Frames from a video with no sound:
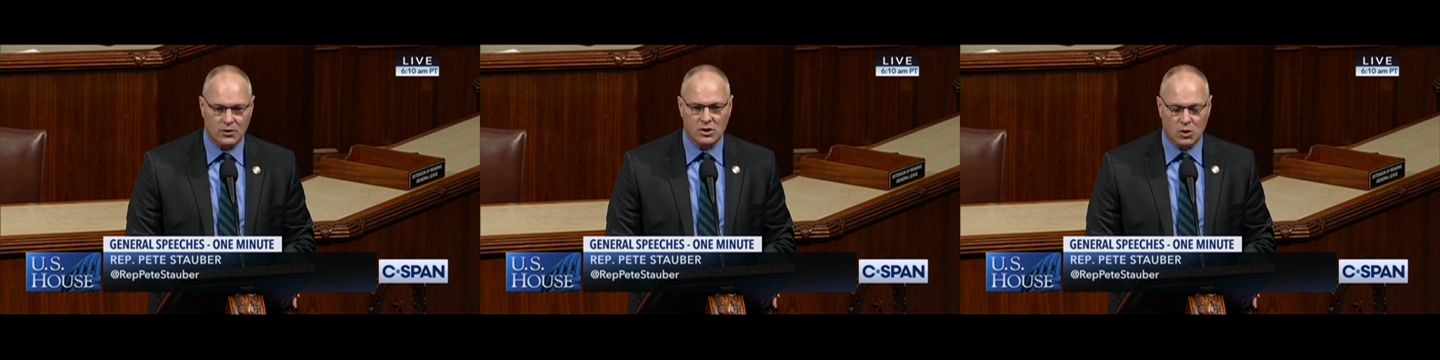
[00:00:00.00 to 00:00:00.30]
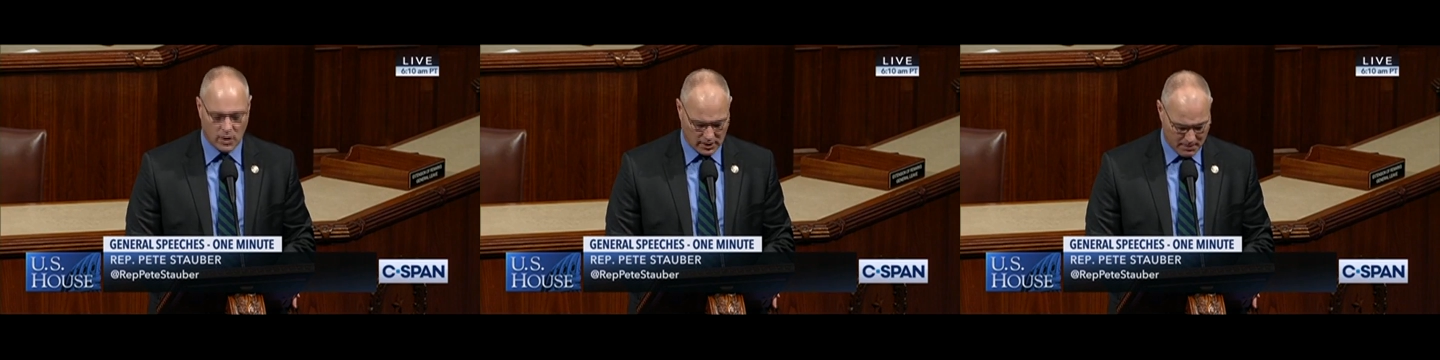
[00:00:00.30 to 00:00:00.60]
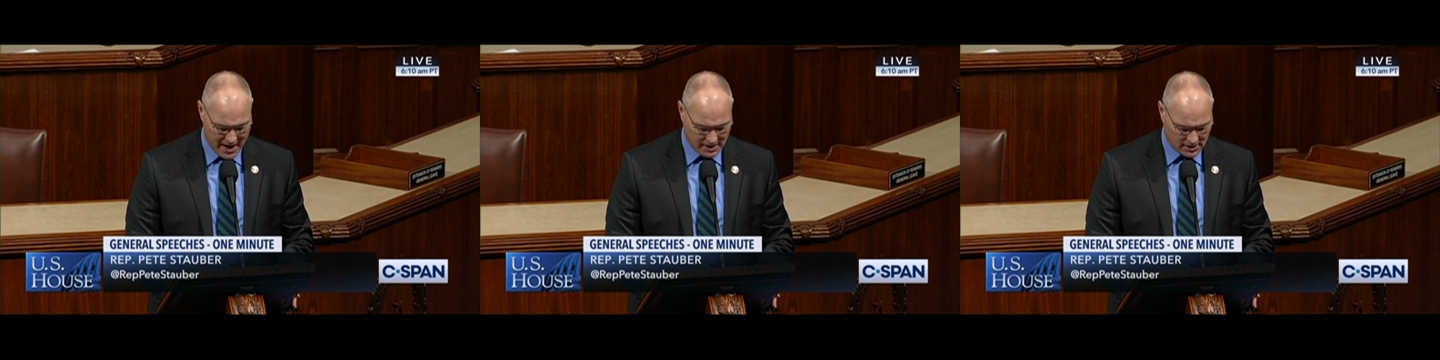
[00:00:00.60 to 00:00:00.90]
for its
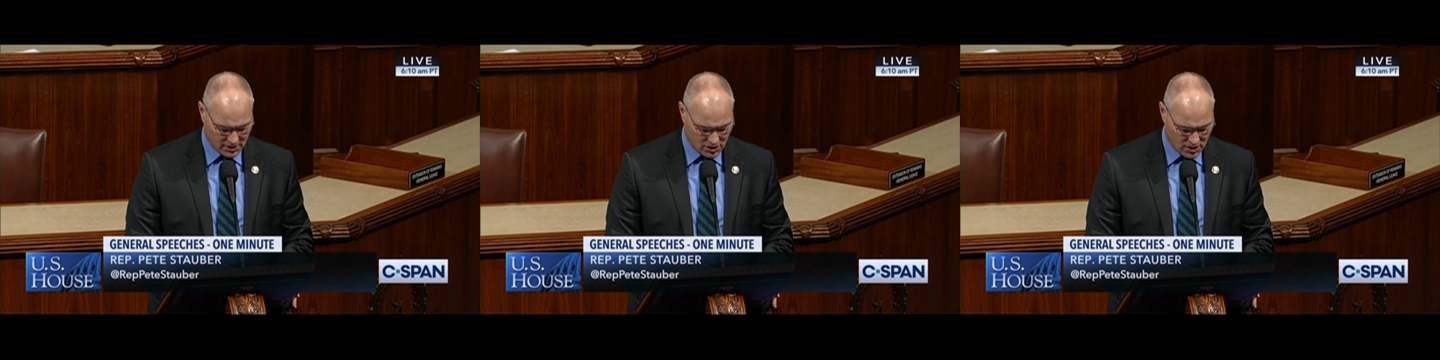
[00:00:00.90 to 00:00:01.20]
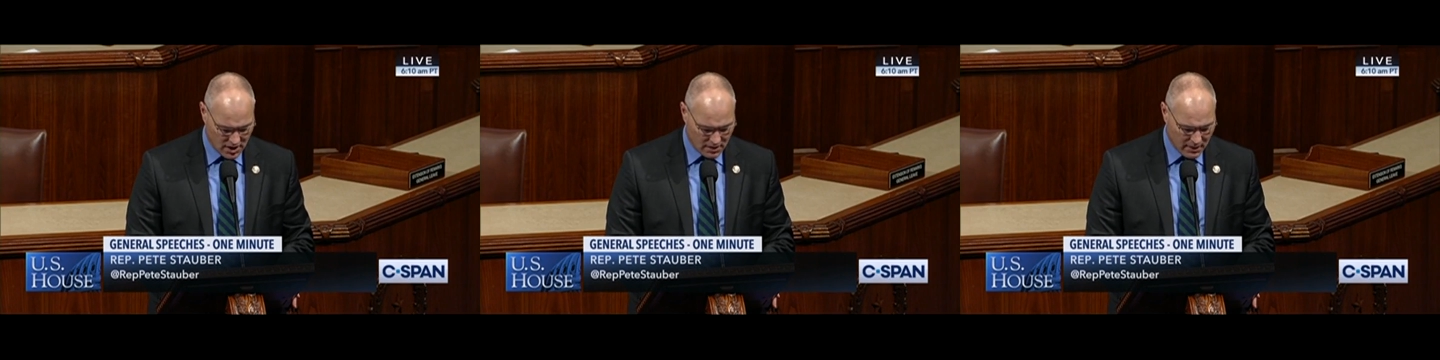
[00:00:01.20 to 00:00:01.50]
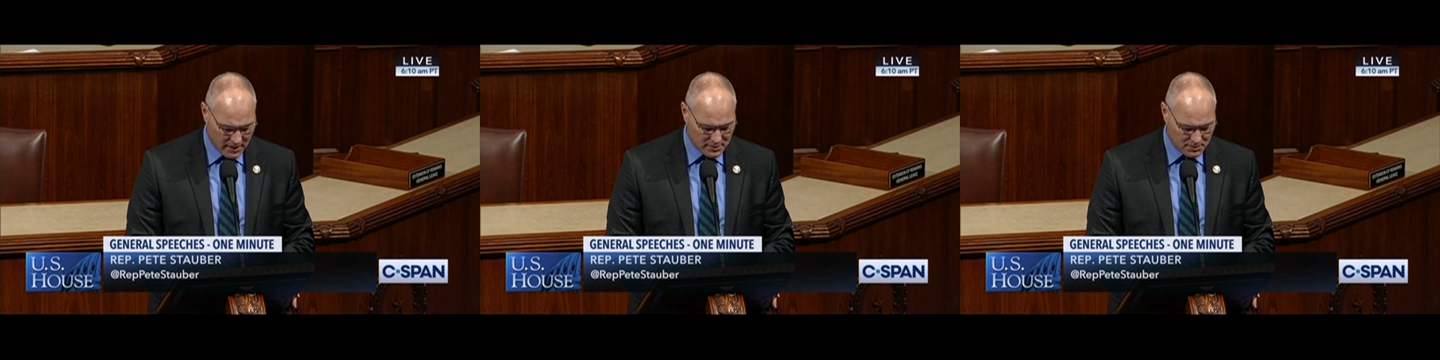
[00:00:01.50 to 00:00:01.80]
quick passage.
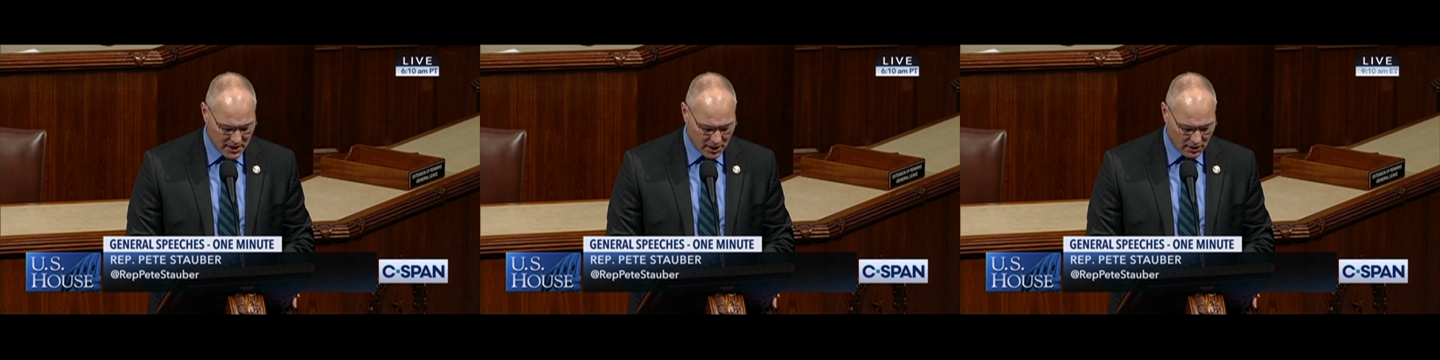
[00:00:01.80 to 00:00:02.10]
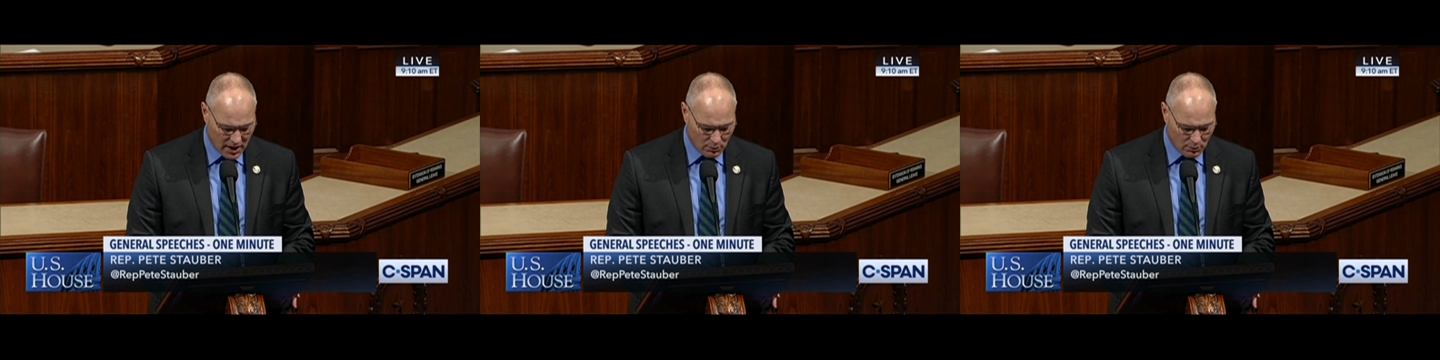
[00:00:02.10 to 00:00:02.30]
Madam Speaker,